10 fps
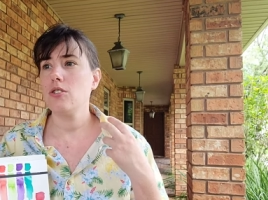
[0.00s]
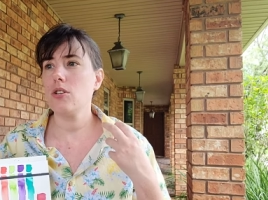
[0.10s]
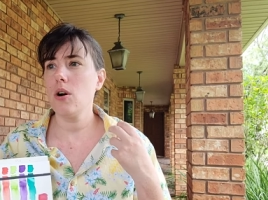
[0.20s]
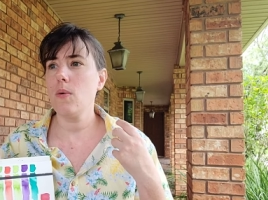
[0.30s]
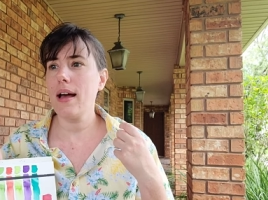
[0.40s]

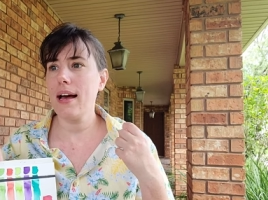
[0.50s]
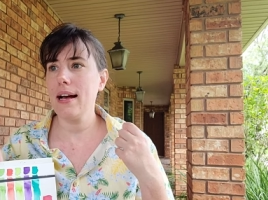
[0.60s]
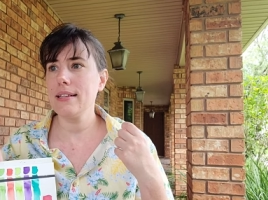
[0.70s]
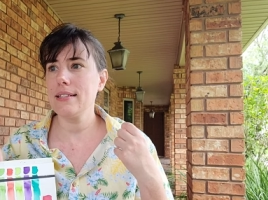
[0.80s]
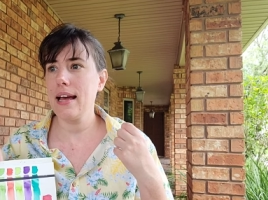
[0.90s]
So
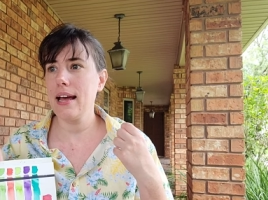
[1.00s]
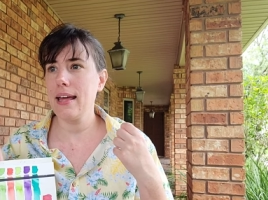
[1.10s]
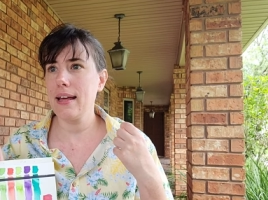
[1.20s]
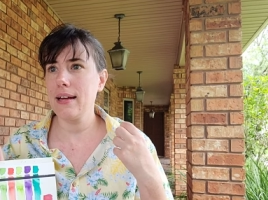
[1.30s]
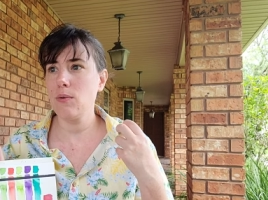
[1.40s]
as
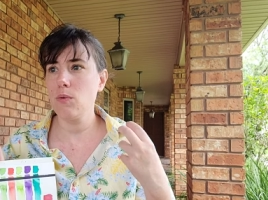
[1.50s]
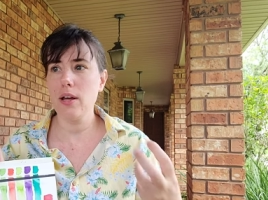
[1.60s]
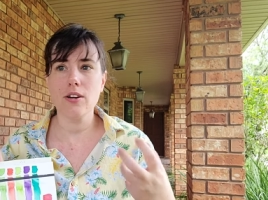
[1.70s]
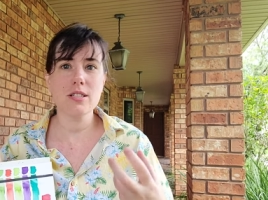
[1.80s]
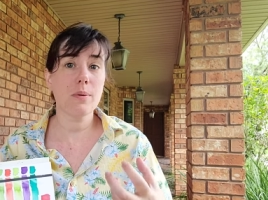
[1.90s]
an
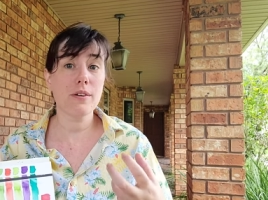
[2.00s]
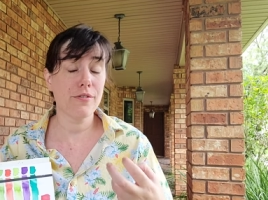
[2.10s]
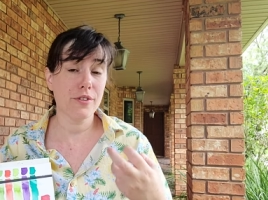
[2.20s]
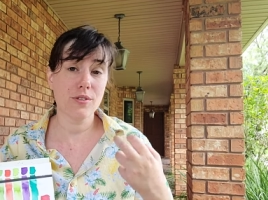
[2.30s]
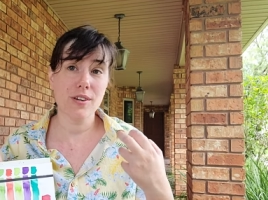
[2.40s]
art supply
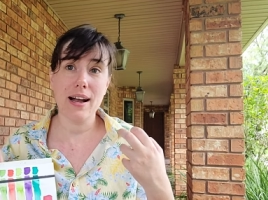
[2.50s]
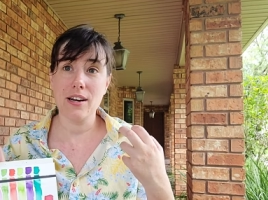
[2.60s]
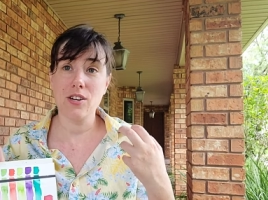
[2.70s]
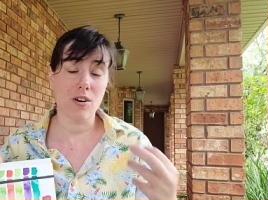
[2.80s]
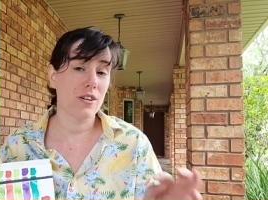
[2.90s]
reviewer
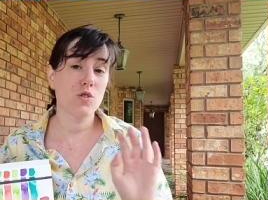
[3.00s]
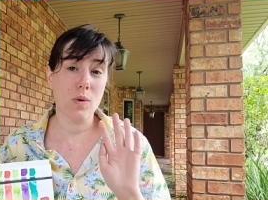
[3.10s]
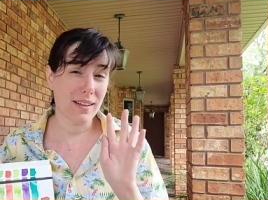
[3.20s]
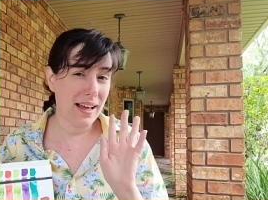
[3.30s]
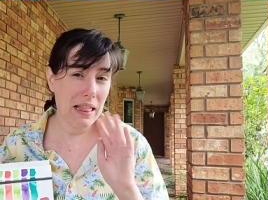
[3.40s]
and an artist,
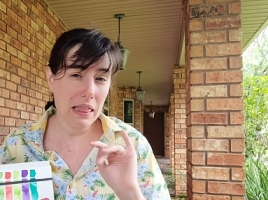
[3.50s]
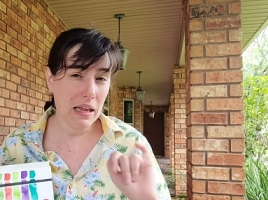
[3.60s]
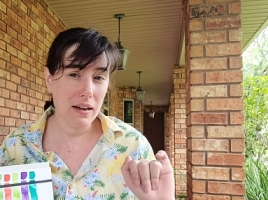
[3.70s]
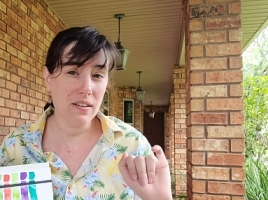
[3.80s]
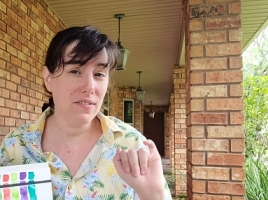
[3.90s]
while I
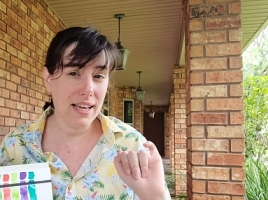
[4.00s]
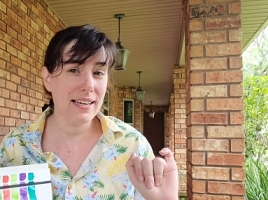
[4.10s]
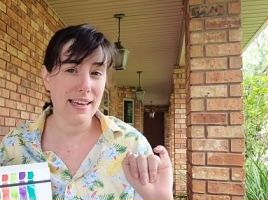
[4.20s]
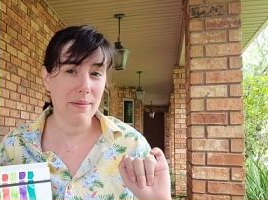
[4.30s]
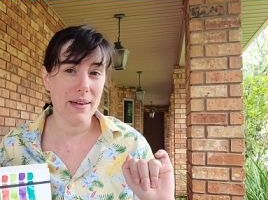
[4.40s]
love
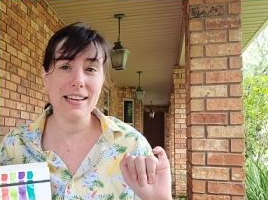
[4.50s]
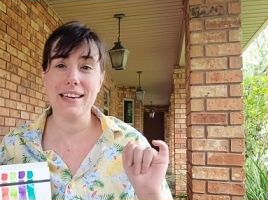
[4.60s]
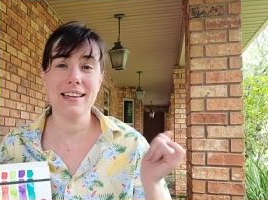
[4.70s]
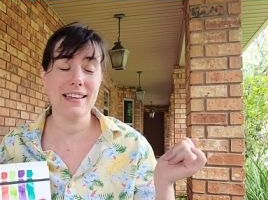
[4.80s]
a gimmick,